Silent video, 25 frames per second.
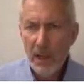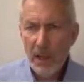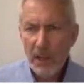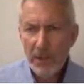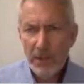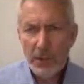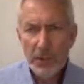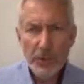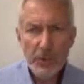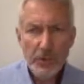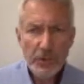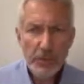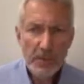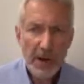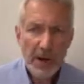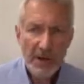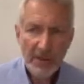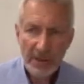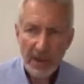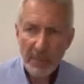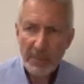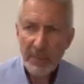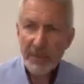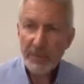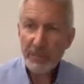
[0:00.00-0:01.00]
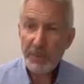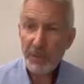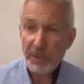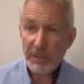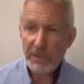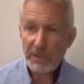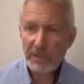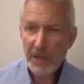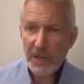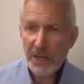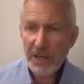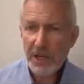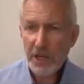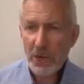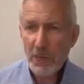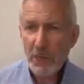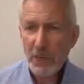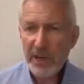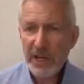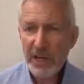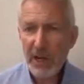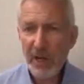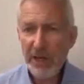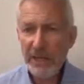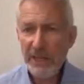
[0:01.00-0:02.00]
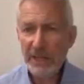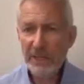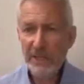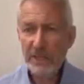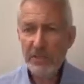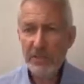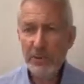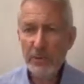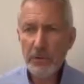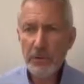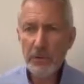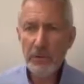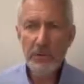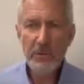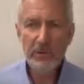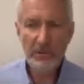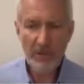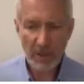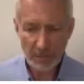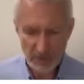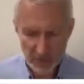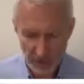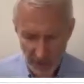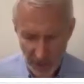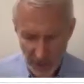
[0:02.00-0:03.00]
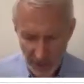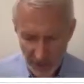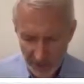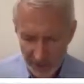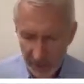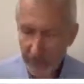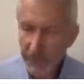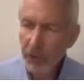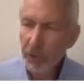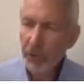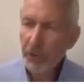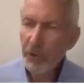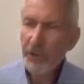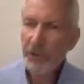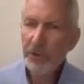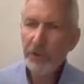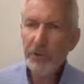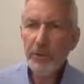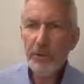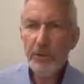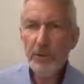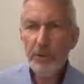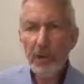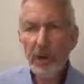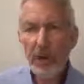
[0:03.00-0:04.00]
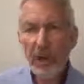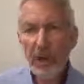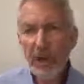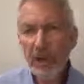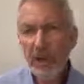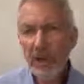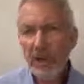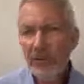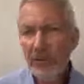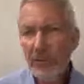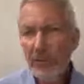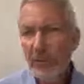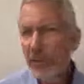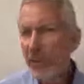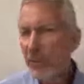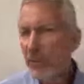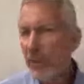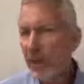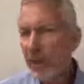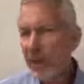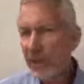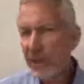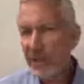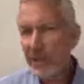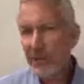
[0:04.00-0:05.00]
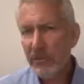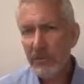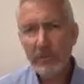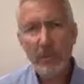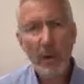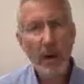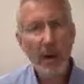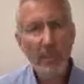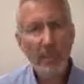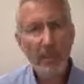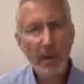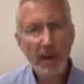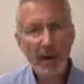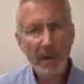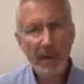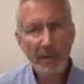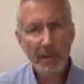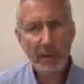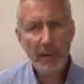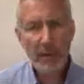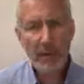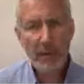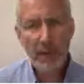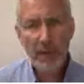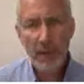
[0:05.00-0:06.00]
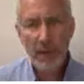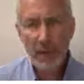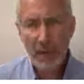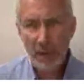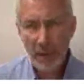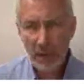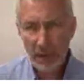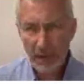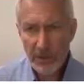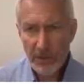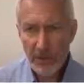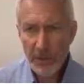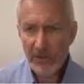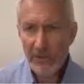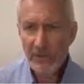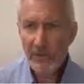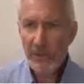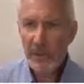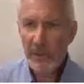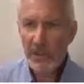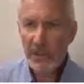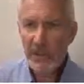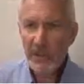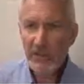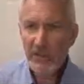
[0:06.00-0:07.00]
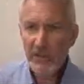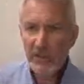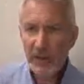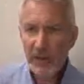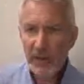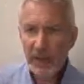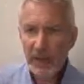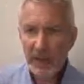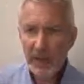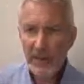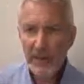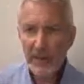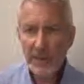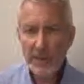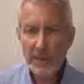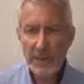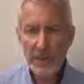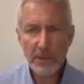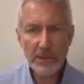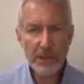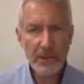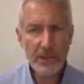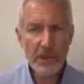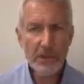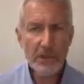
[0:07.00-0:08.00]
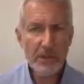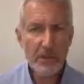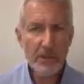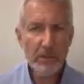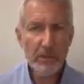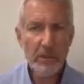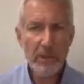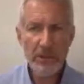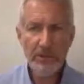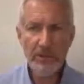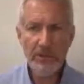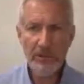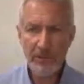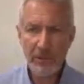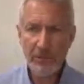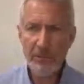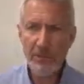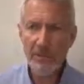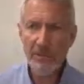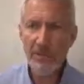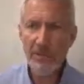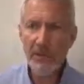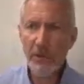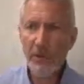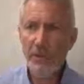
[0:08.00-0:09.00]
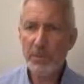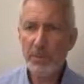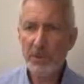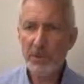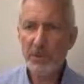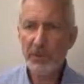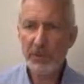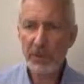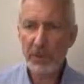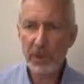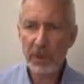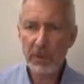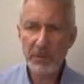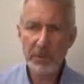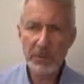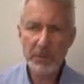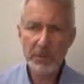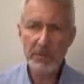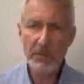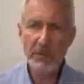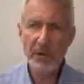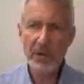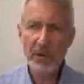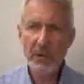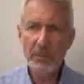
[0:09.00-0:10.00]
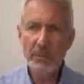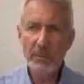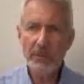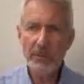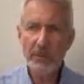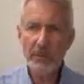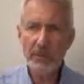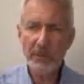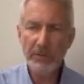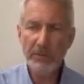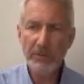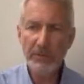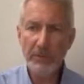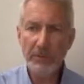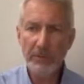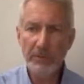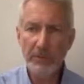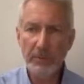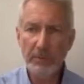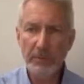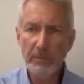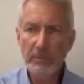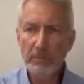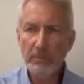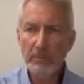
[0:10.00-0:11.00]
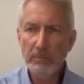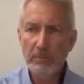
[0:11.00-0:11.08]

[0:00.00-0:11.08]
To round up this presentation, we'd like to summarize for you some of the main Smart Binder USPs and show you what some of the options are that are available for this system.